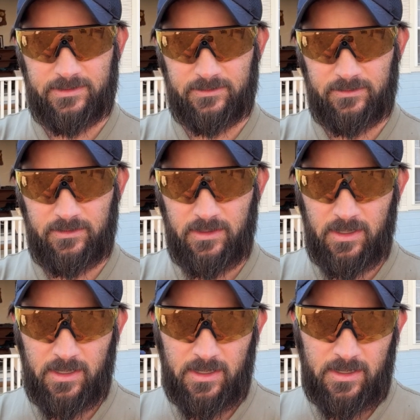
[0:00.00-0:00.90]
is or
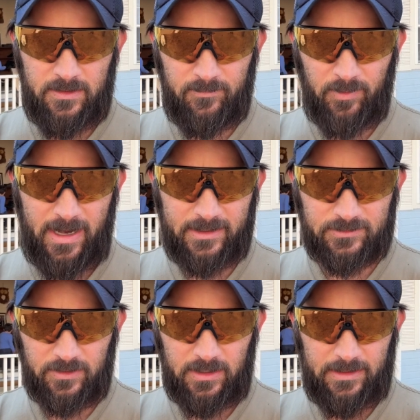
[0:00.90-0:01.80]
the brackets
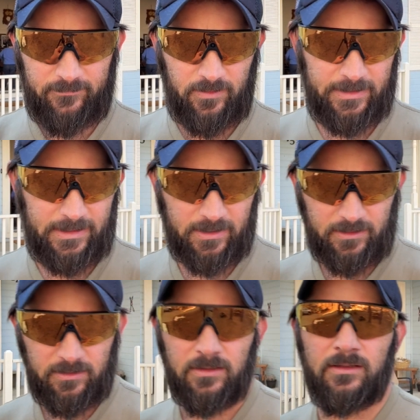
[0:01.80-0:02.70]
are. I have no
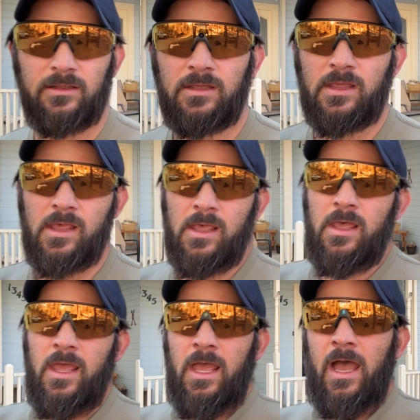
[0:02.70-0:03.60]
idea.
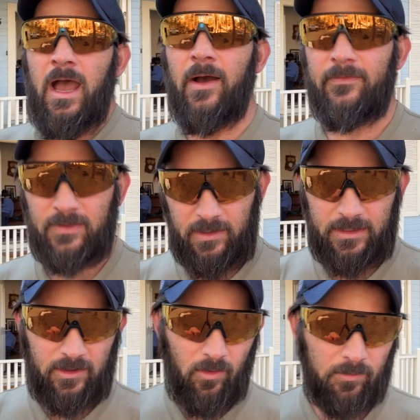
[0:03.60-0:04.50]
I'll have to
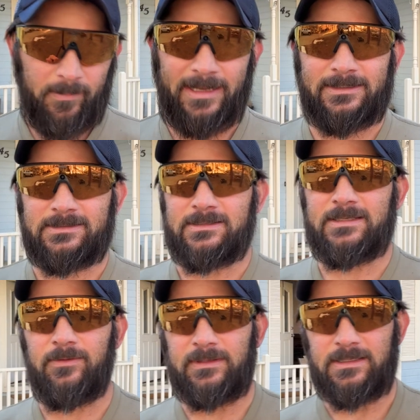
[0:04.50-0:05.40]
get a hold of Mantis and
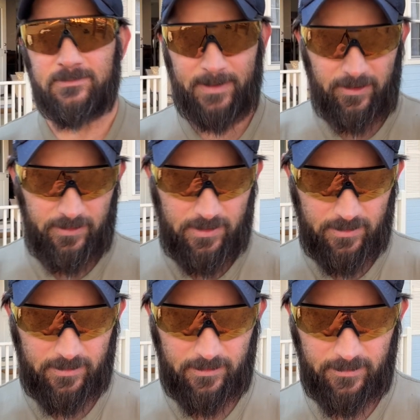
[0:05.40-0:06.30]
see what that's about.
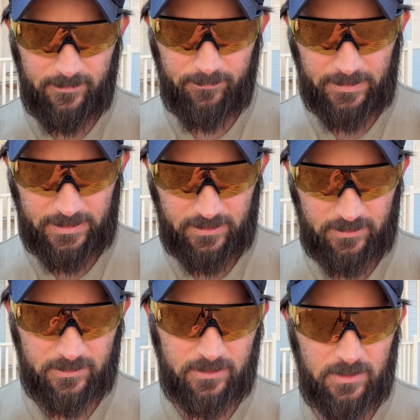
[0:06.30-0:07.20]
But
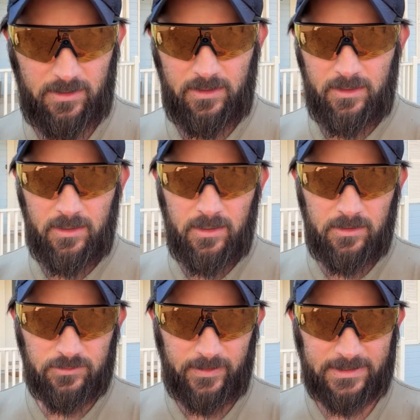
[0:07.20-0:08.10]

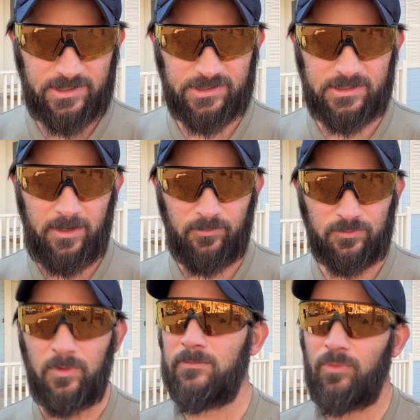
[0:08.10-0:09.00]
transition time was
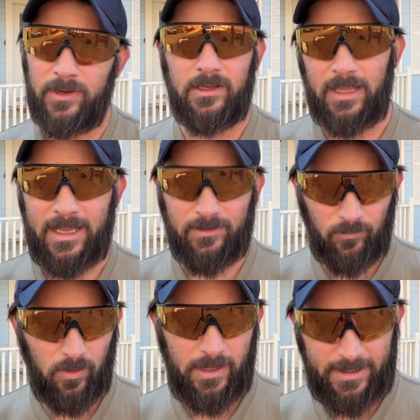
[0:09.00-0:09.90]

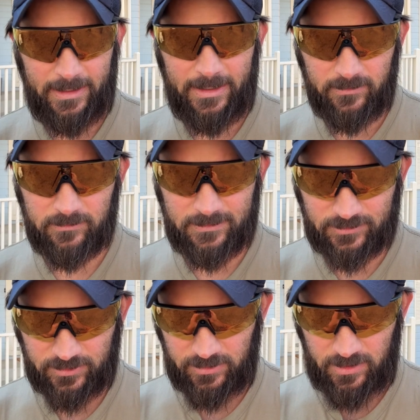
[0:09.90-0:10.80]
1.88. That's
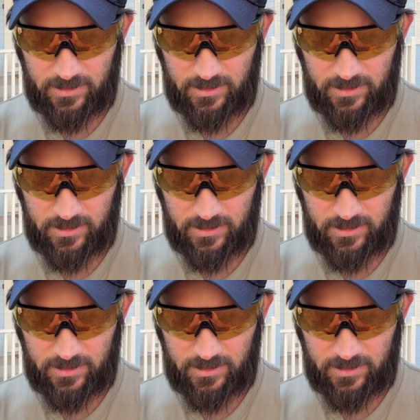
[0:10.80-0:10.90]
good.